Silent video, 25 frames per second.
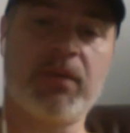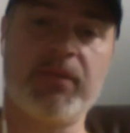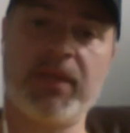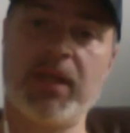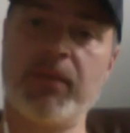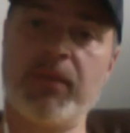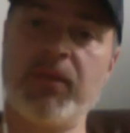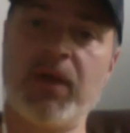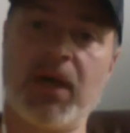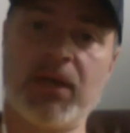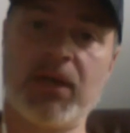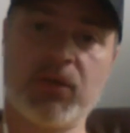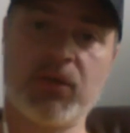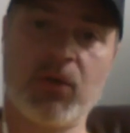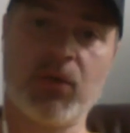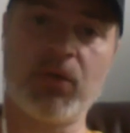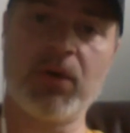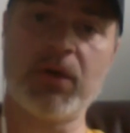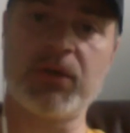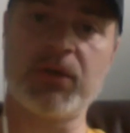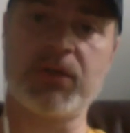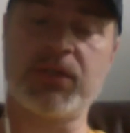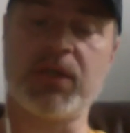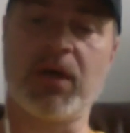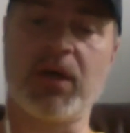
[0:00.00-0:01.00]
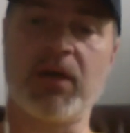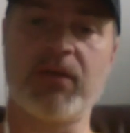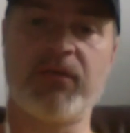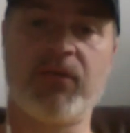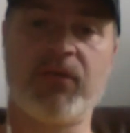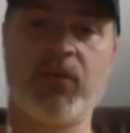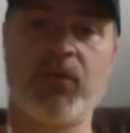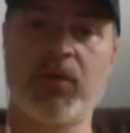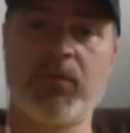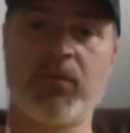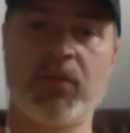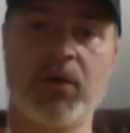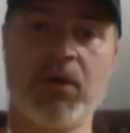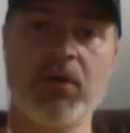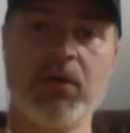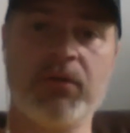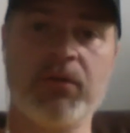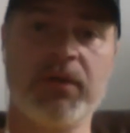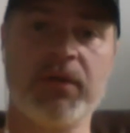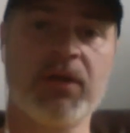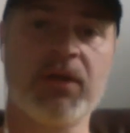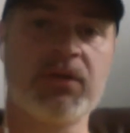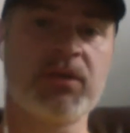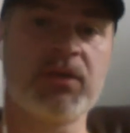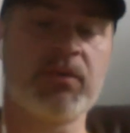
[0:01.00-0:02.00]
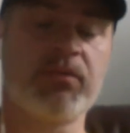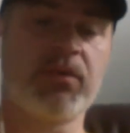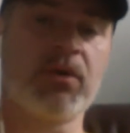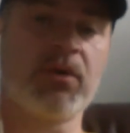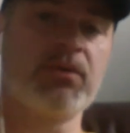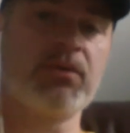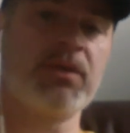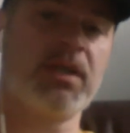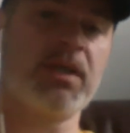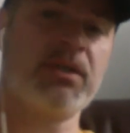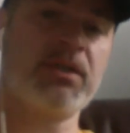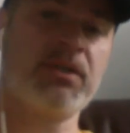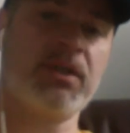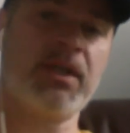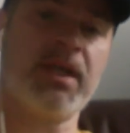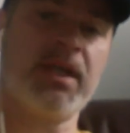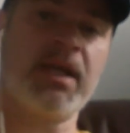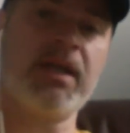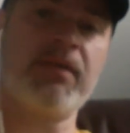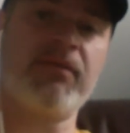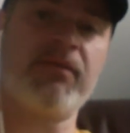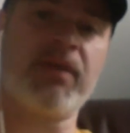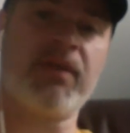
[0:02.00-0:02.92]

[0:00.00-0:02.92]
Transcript: of them got torched on fordham road there's a protest today yeah.